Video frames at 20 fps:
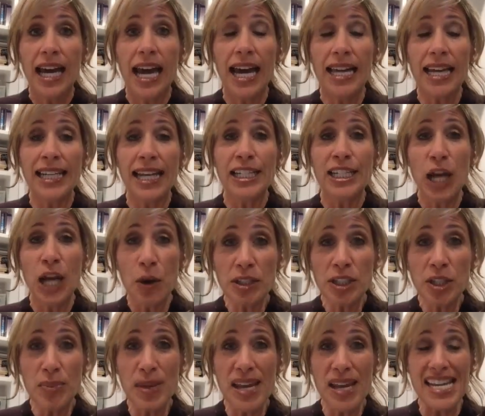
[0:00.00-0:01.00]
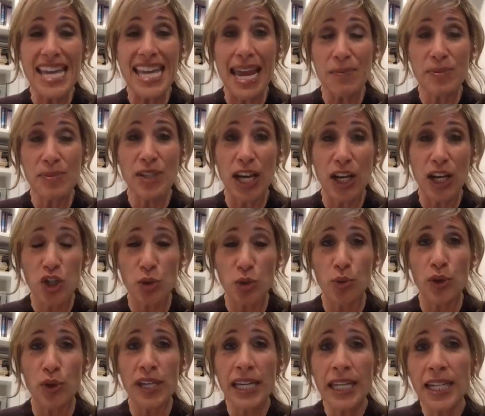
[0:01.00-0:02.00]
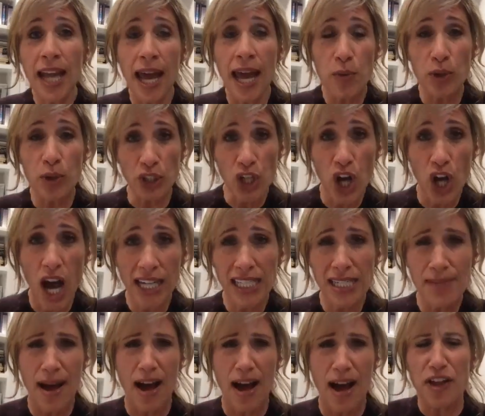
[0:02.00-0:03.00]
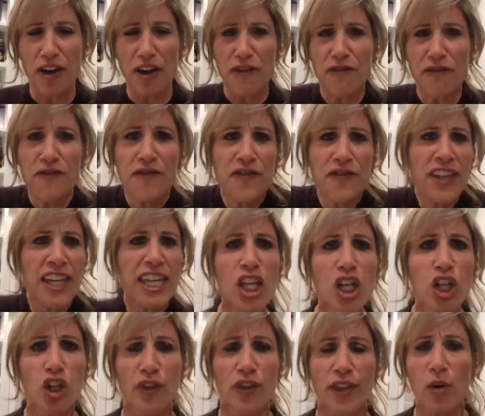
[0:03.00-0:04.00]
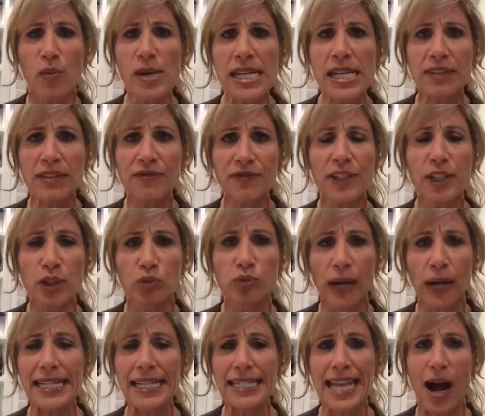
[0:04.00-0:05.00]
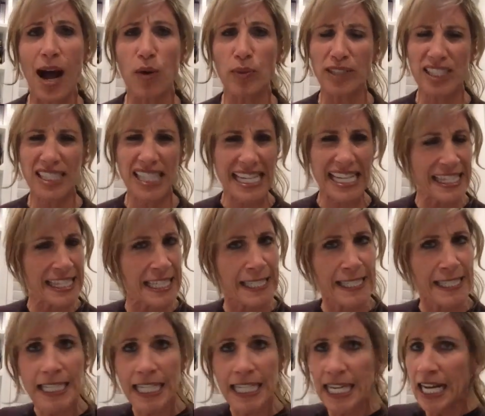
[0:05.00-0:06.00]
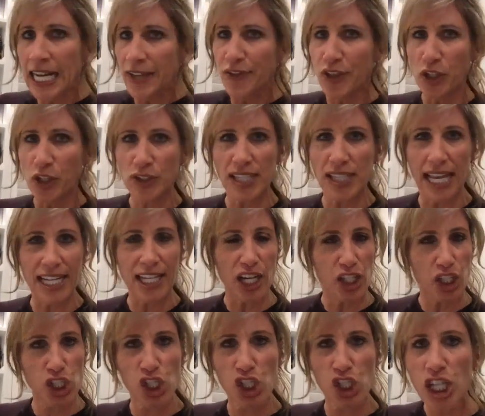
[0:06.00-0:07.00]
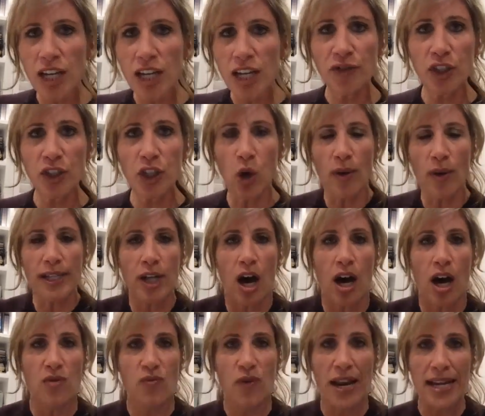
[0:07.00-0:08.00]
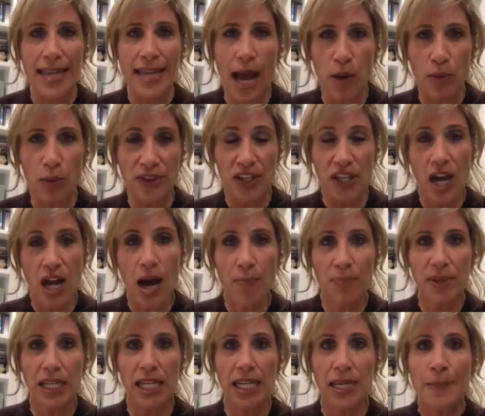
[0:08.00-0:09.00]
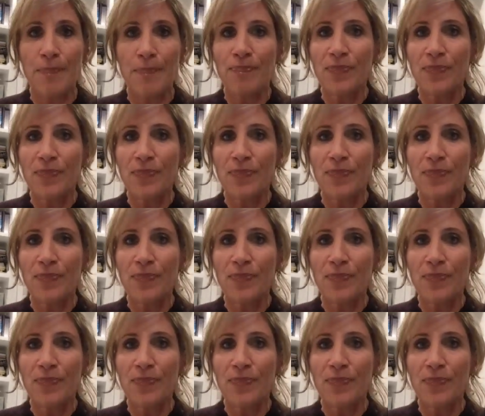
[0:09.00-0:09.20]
And I know it to be a game changer. Maria and I were talking about the feel that we could feel right now. It's like this, there's like a shift going on right now with the company.